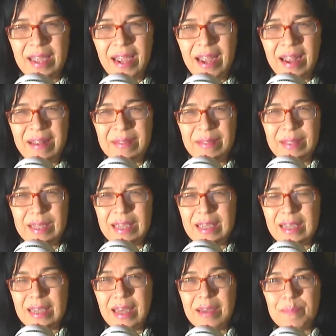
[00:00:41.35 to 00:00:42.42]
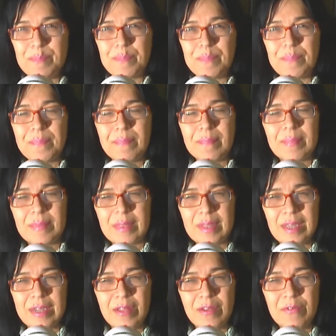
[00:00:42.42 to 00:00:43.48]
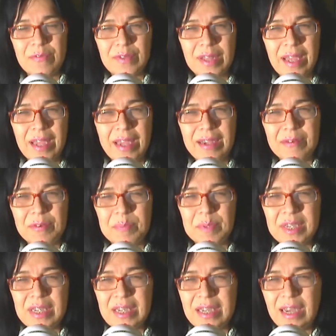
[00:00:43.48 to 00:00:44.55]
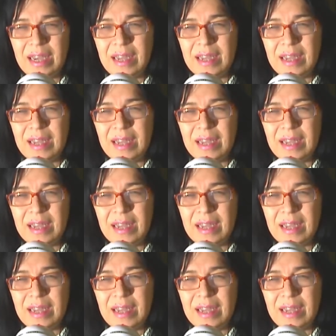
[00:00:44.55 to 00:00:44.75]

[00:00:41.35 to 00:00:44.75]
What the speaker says: and the another flag would be